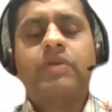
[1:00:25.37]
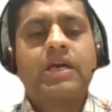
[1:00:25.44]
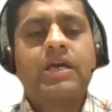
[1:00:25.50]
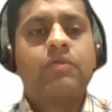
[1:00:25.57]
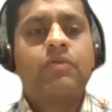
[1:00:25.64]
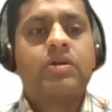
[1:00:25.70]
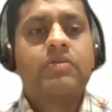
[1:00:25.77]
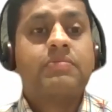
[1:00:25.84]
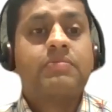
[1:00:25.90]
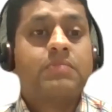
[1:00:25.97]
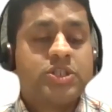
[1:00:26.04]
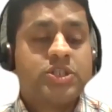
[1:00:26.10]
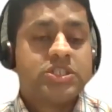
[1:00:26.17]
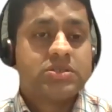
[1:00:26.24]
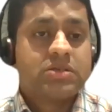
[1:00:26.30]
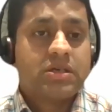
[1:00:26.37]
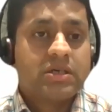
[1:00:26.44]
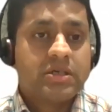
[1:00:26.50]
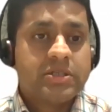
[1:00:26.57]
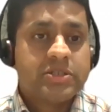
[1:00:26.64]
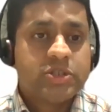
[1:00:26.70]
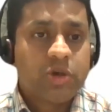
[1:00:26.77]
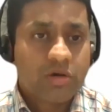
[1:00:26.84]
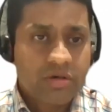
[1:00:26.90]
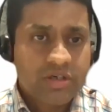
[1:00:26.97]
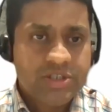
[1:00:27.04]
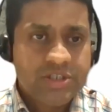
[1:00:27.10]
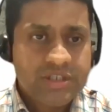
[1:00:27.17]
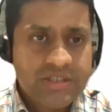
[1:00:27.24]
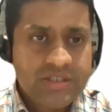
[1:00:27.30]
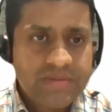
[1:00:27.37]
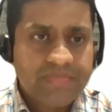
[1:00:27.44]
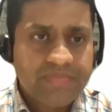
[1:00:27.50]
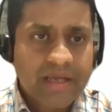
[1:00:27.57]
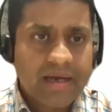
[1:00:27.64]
we can work with much uh, shorter genes.